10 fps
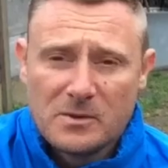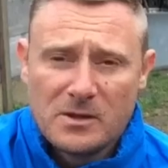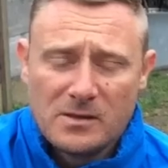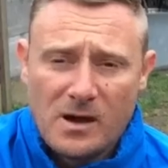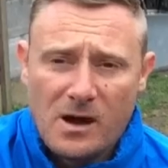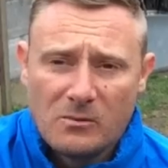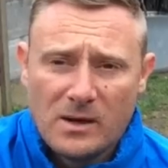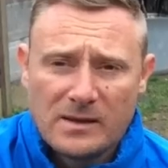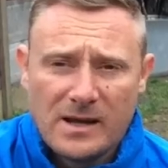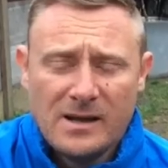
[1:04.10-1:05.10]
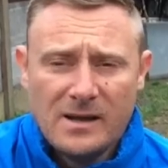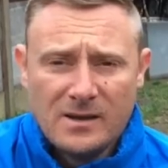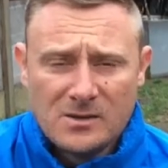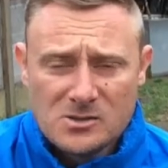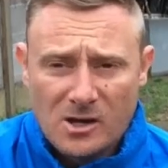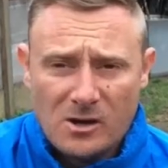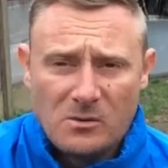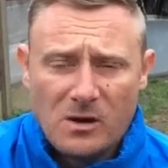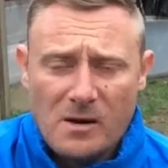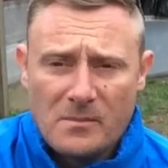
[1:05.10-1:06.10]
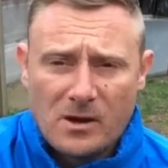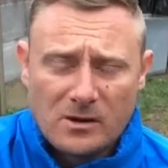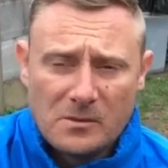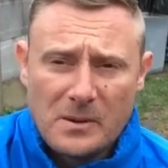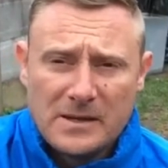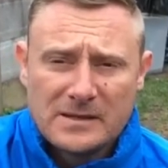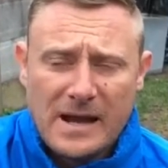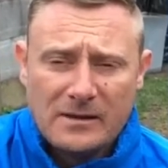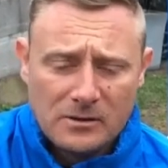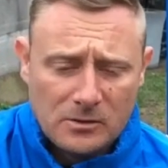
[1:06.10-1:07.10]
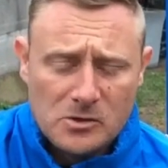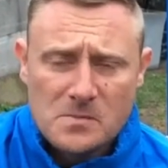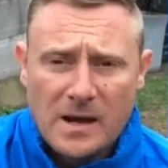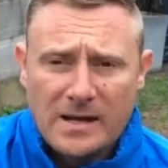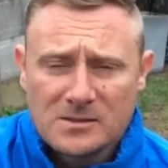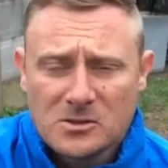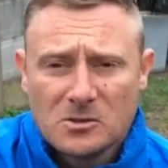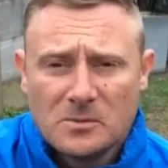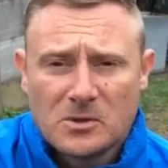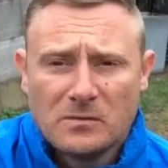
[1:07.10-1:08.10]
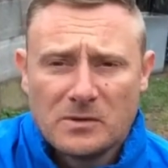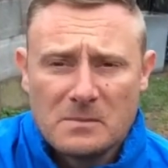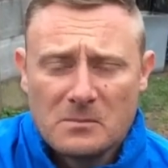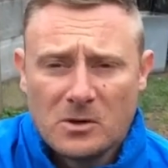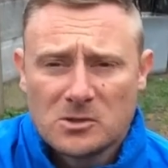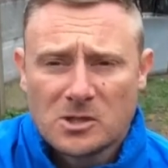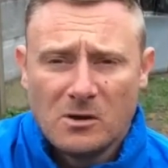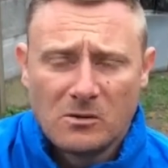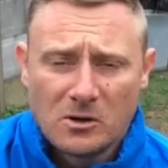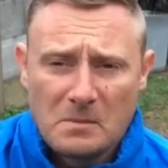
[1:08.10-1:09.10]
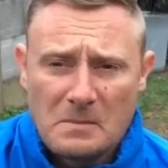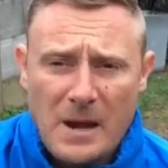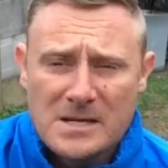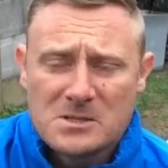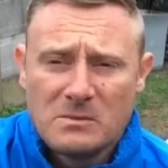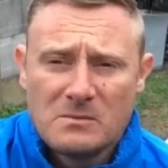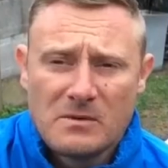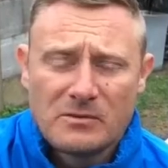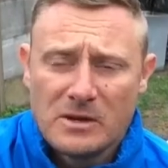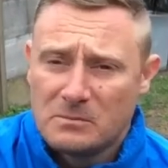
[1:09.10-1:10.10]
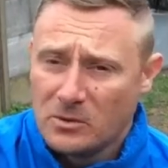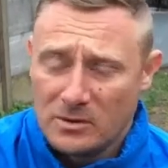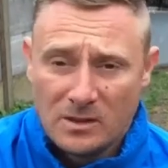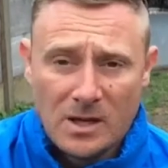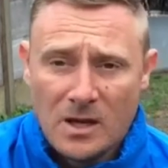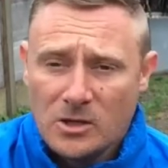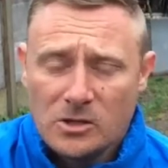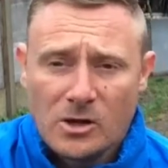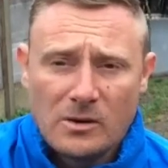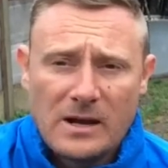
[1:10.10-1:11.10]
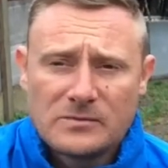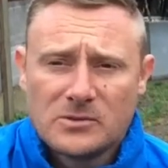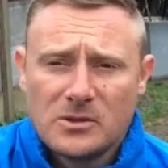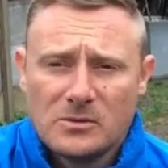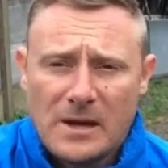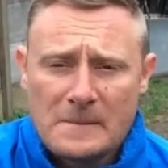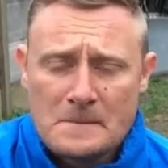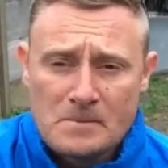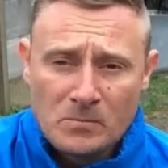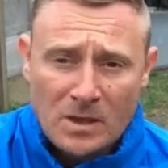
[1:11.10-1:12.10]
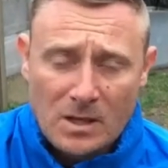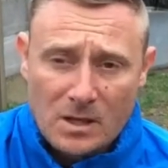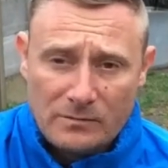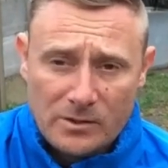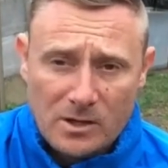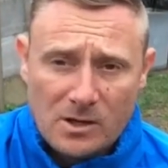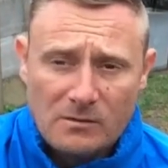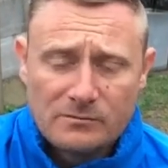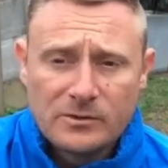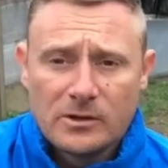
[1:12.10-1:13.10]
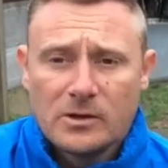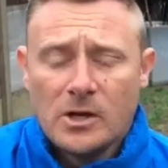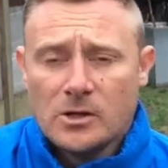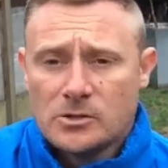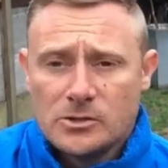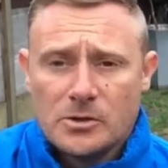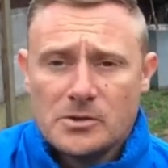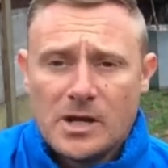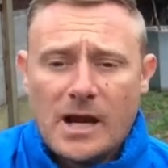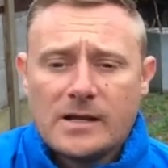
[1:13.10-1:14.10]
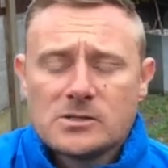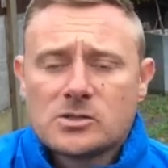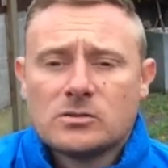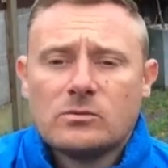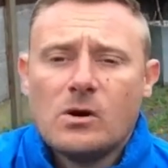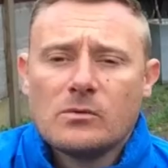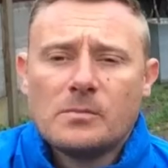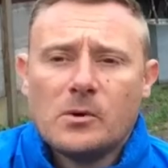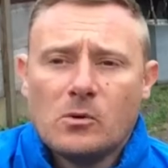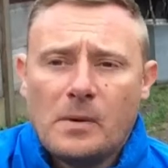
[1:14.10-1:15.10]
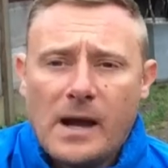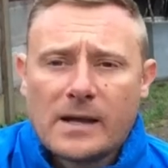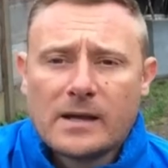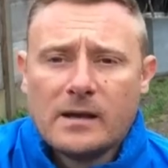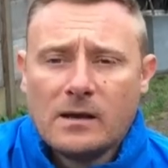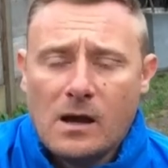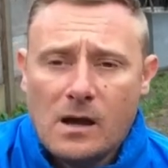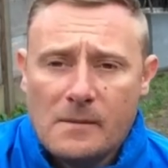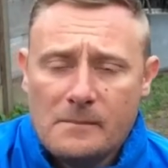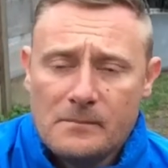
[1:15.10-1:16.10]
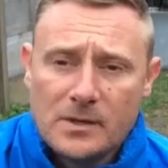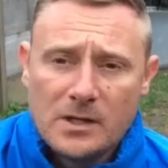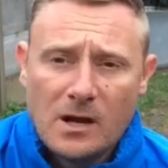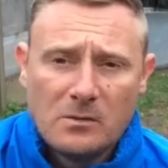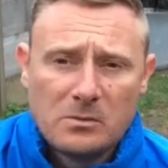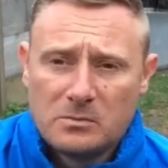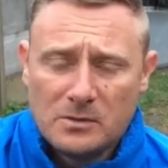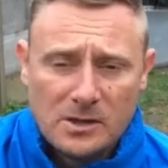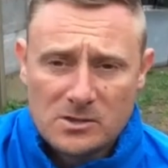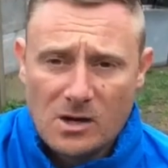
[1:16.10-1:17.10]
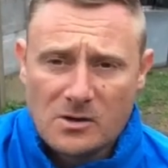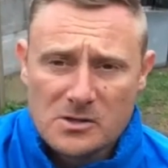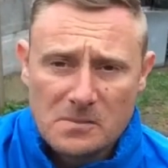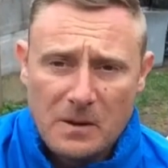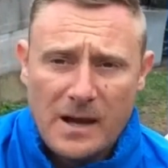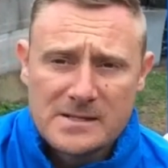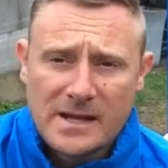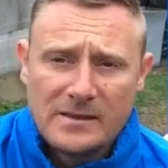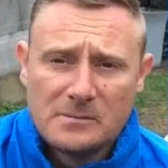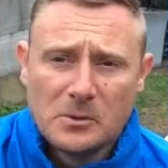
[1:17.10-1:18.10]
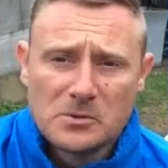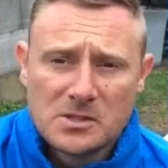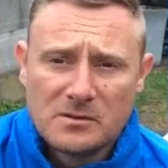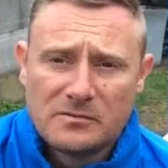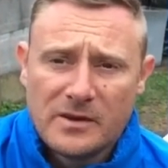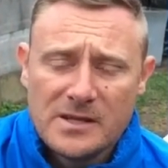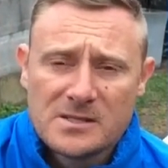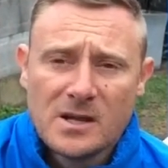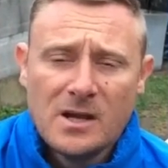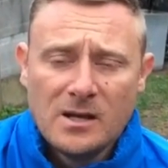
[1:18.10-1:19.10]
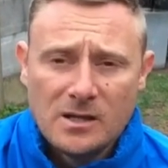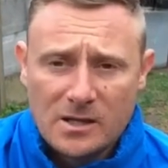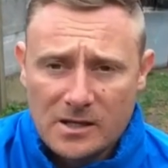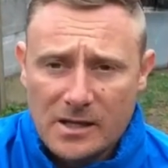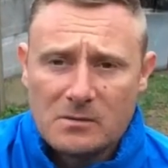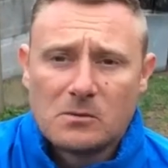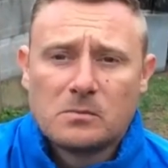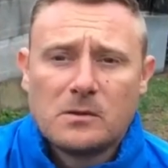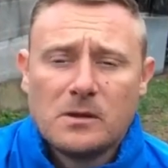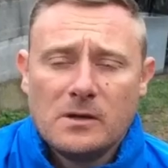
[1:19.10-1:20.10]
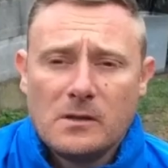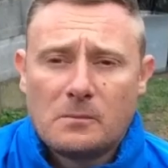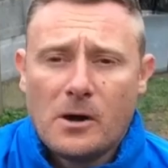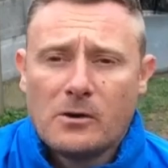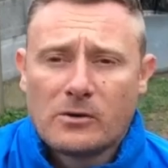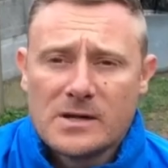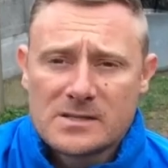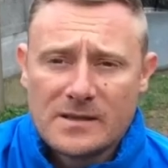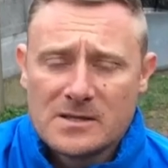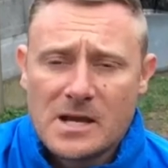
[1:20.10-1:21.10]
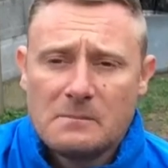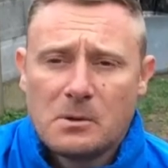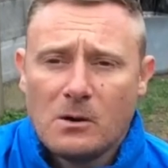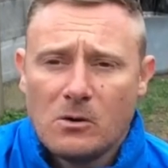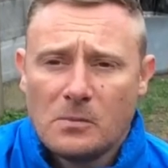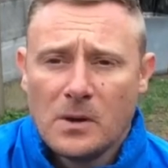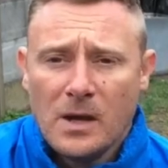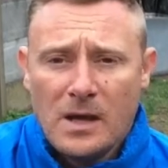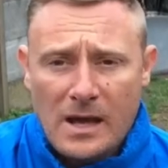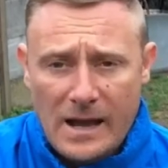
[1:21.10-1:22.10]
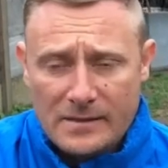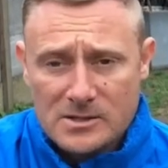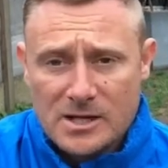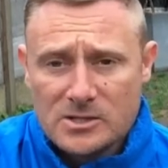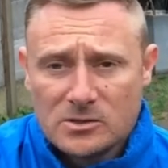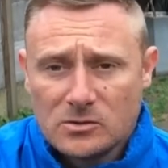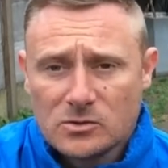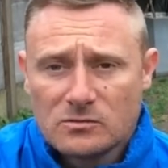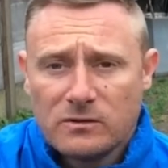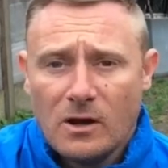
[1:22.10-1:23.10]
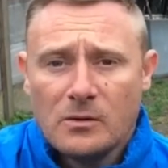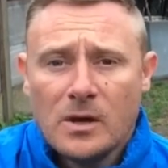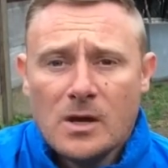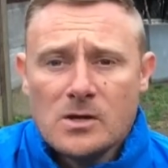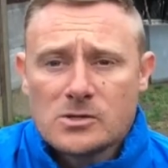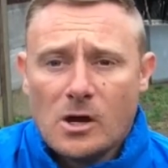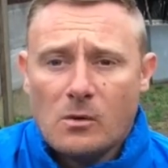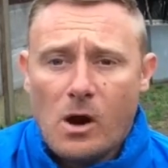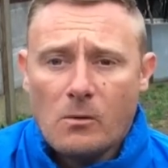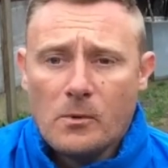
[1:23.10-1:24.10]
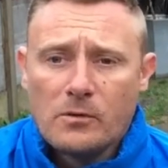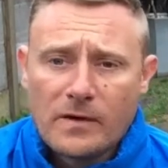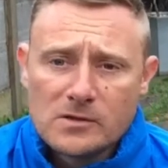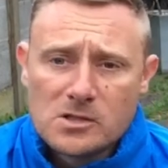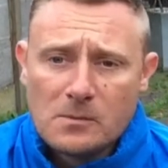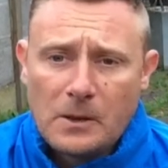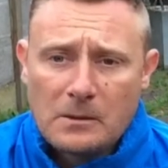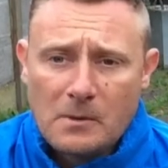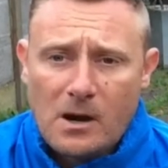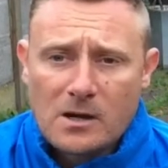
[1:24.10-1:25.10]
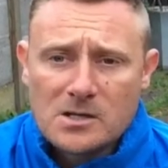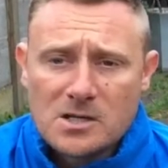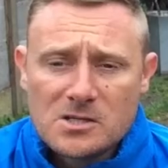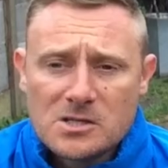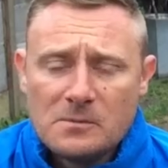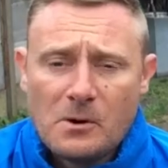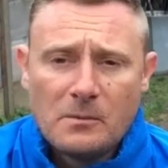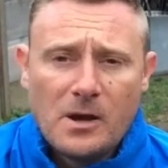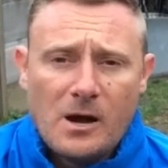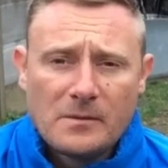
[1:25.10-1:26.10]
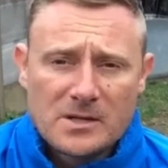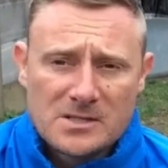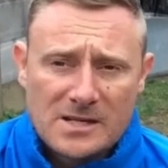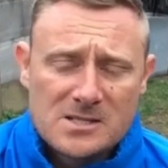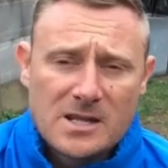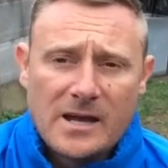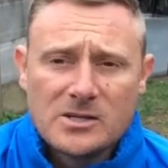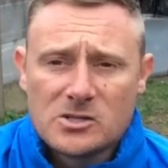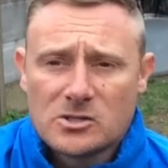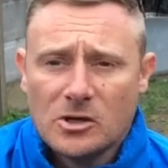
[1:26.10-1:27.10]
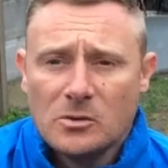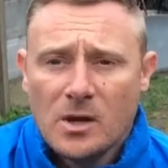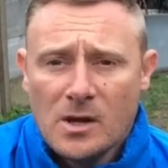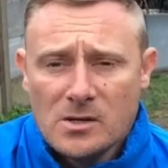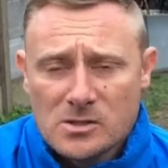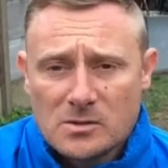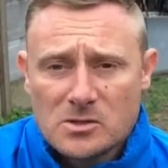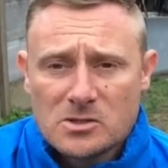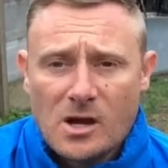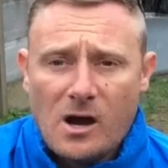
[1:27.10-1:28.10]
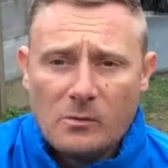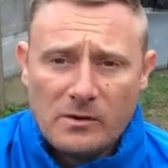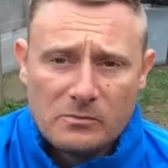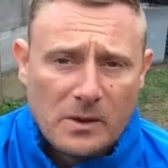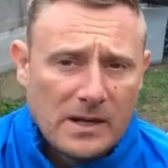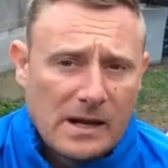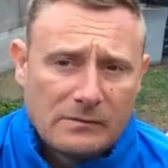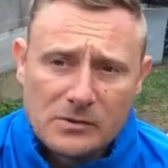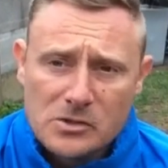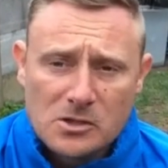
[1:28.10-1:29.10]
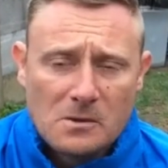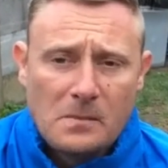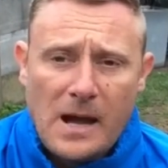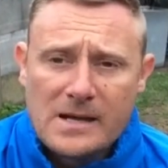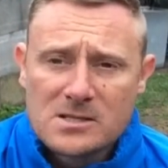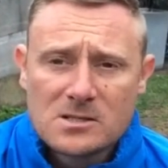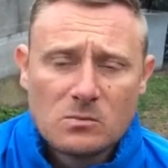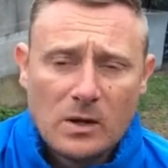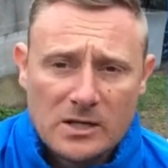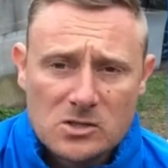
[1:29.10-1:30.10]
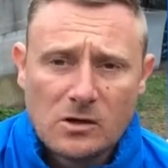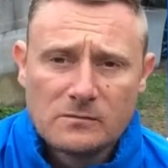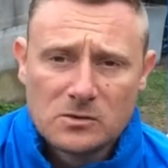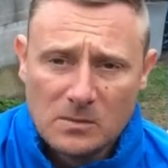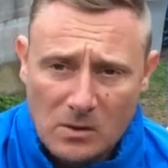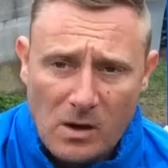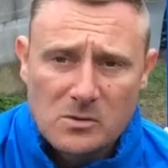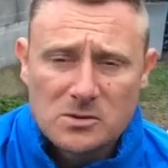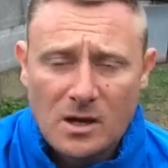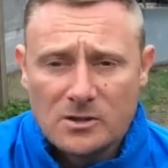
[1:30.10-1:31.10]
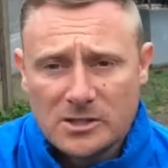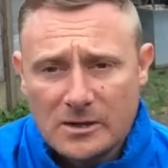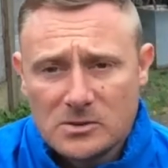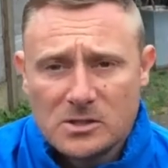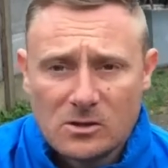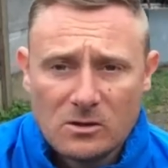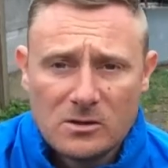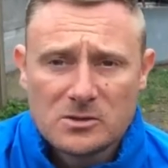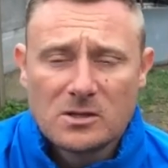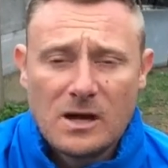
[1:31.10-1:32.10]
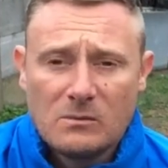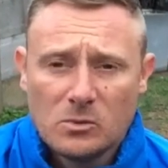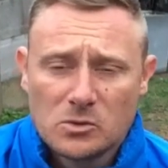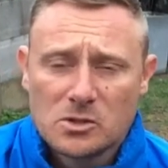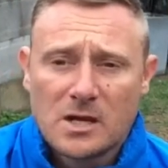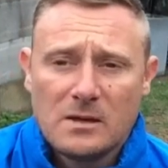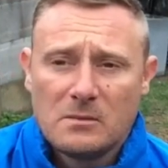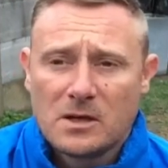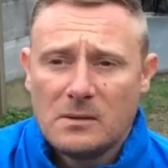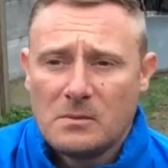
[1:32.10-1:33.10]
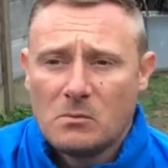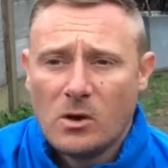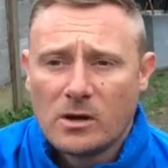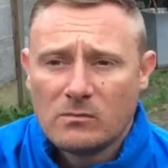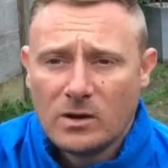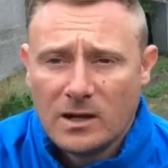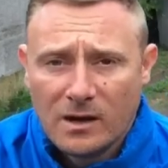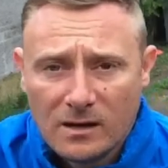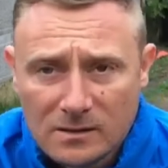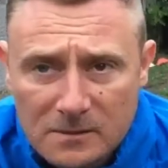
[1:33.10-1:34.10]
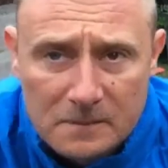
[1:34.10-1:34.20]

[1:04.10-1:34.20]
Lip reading: the hot weather, so I'm not going to bend down and use my hands because I'll be covered in mud, so I'm going to be passing with my feet, but you don't have to do that. If you're not confident, just use your hands to roll the ball back. You know, as long as the player's getting the ball to the feet, you can keep the progress and the tempo up, and the session will just flow. So I'll move on to the pink marker, as you can see by my arm, because that's stage 2. So to start with, me and Alfie are just going to pass. When it's comfortable, I'll start shouting colours, and we'll just keep him working really hard.